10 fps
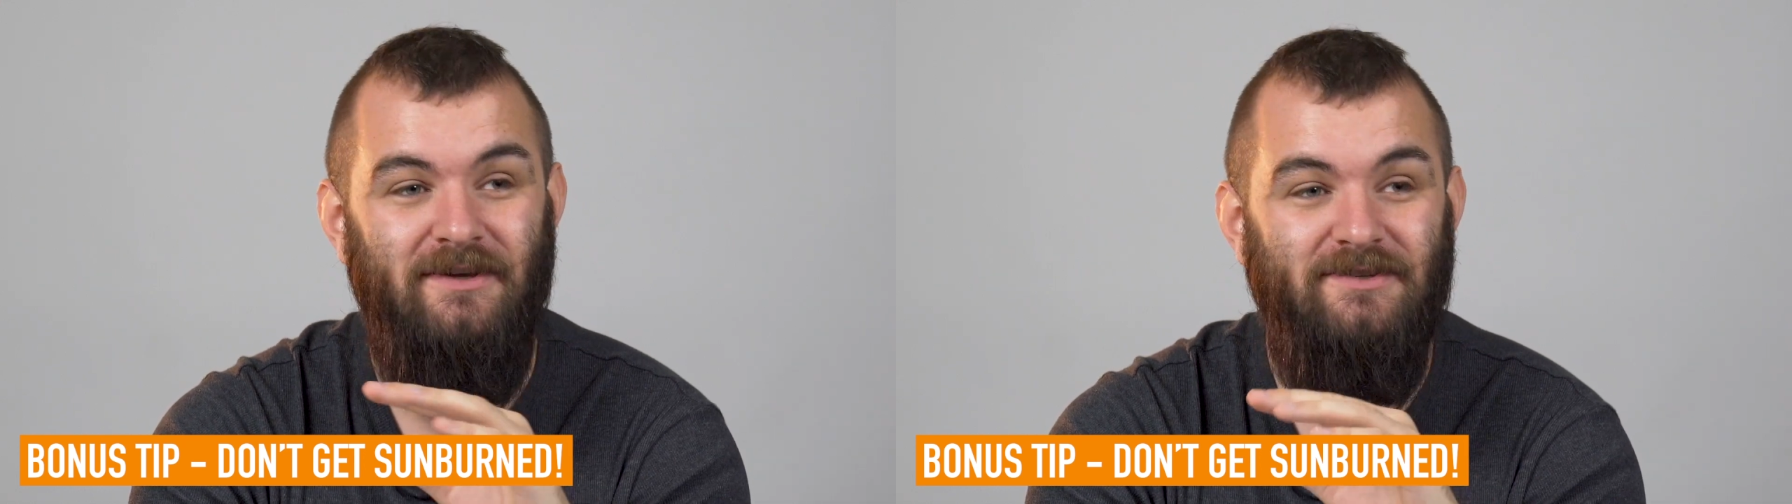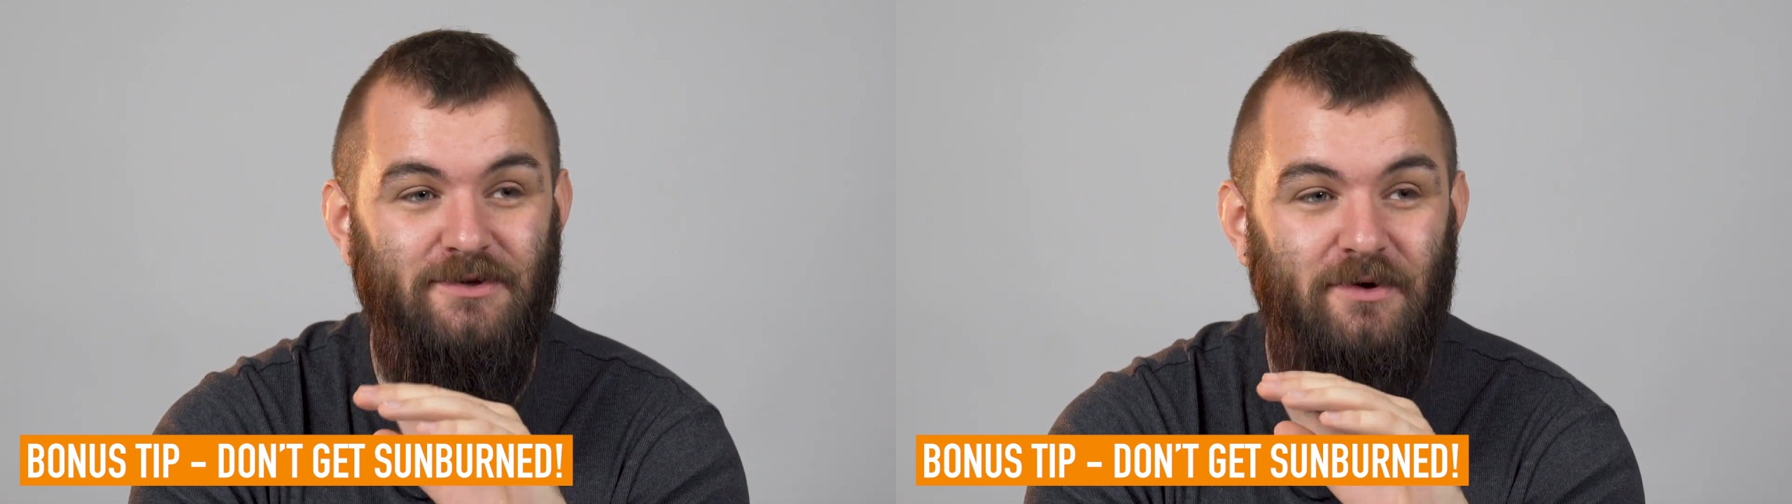
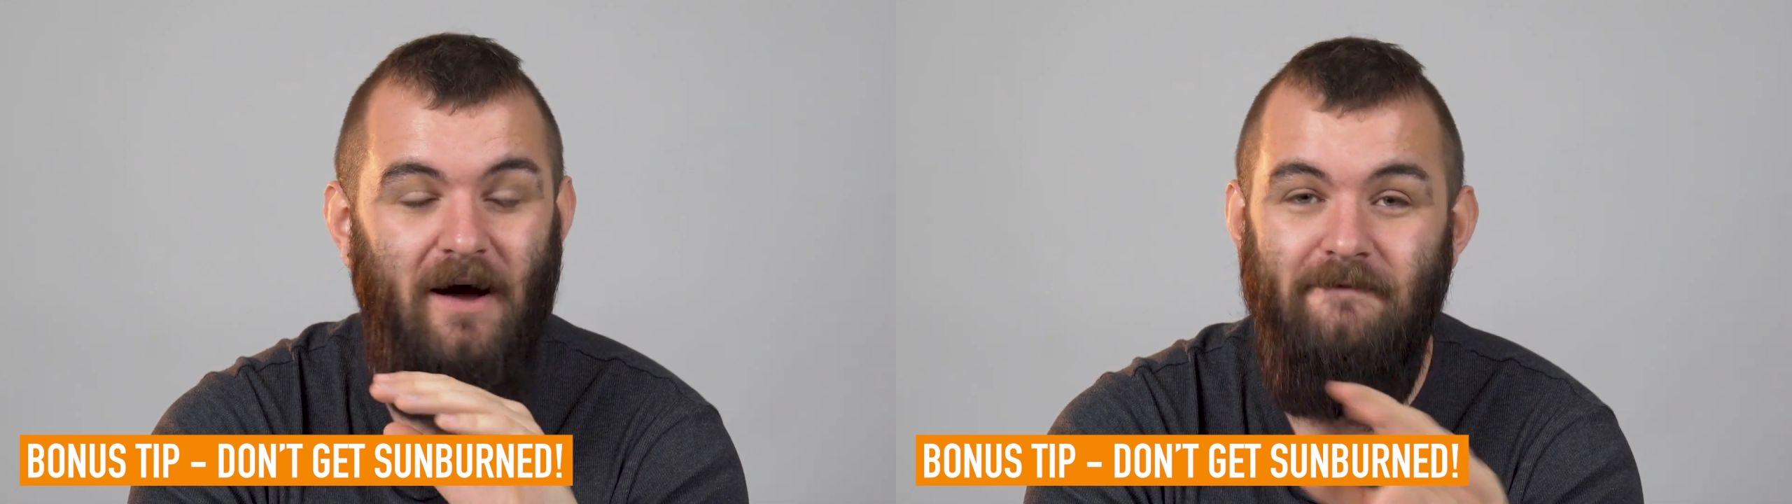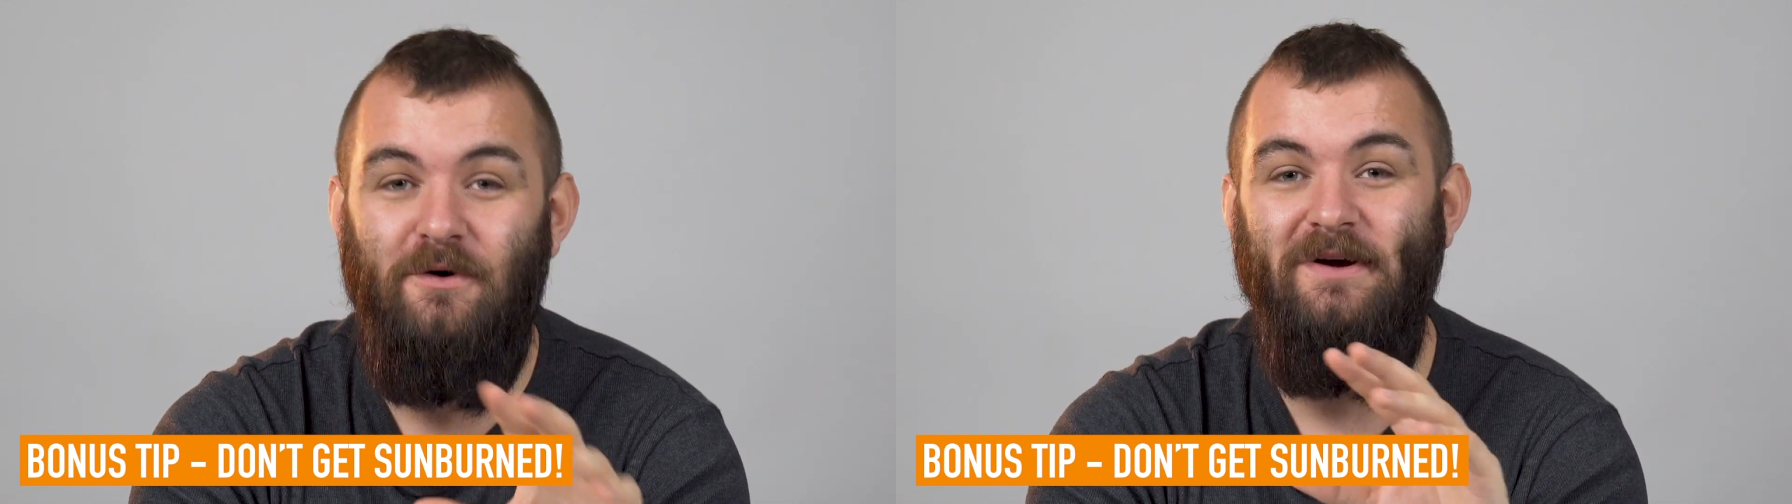to
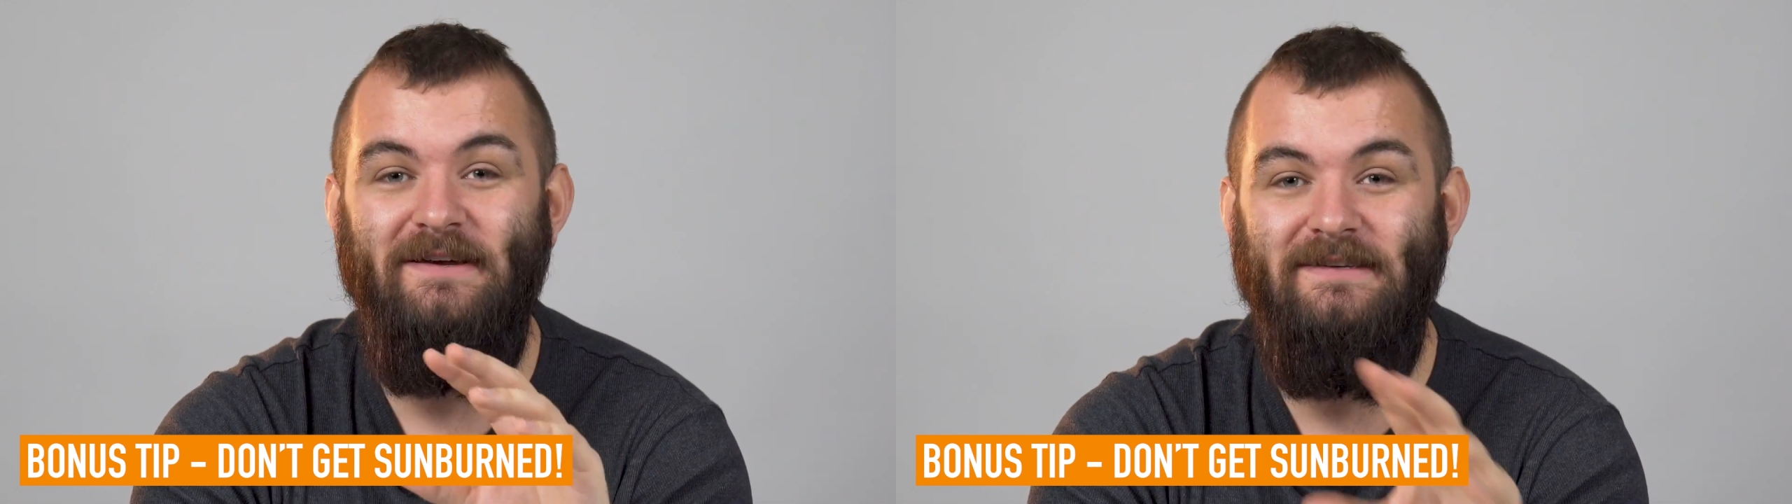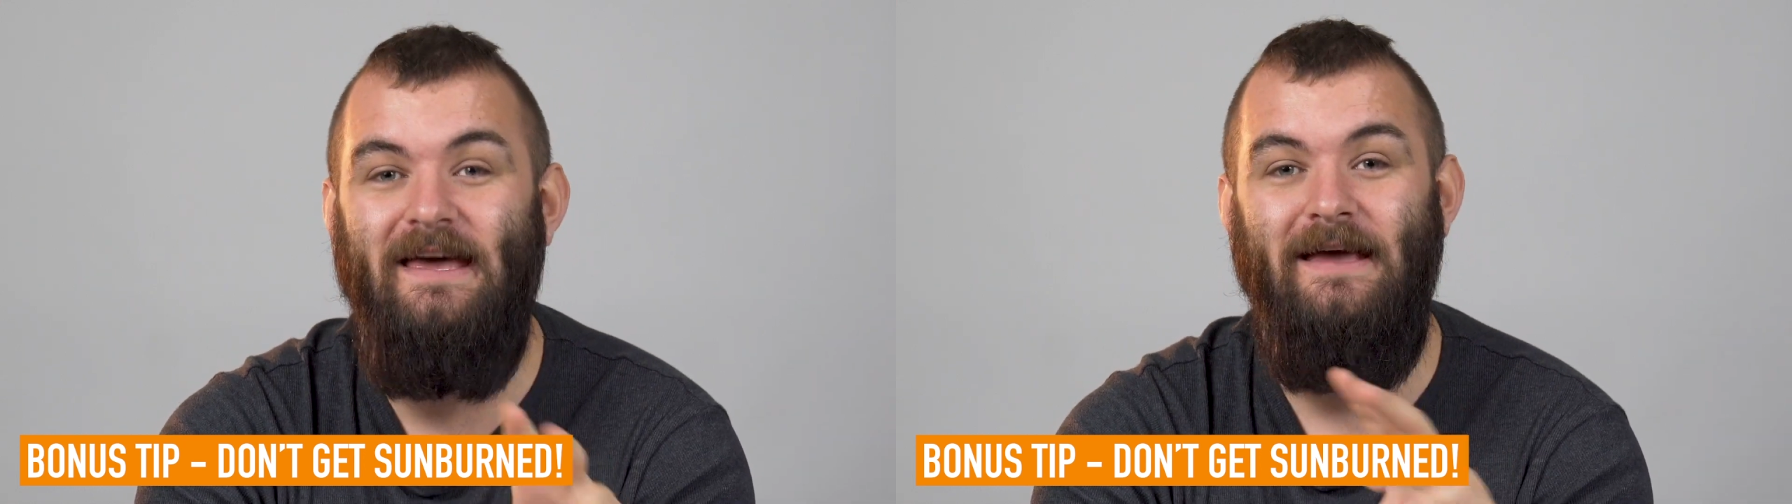
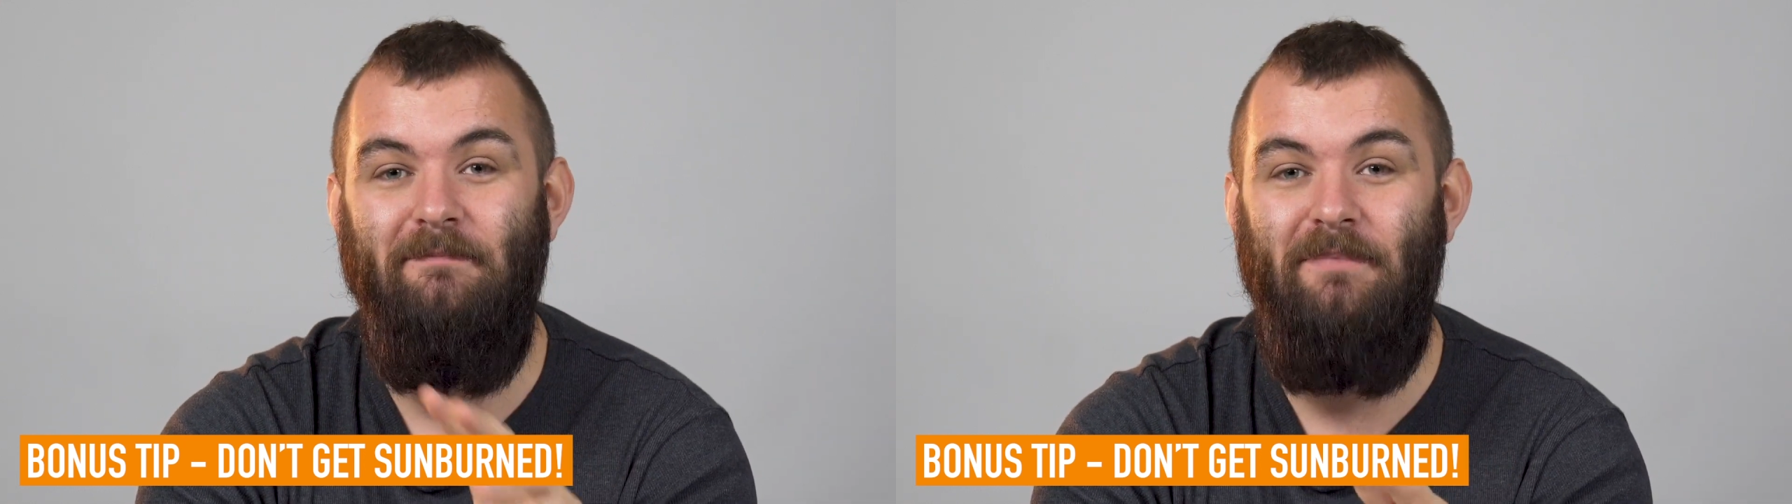avoid getting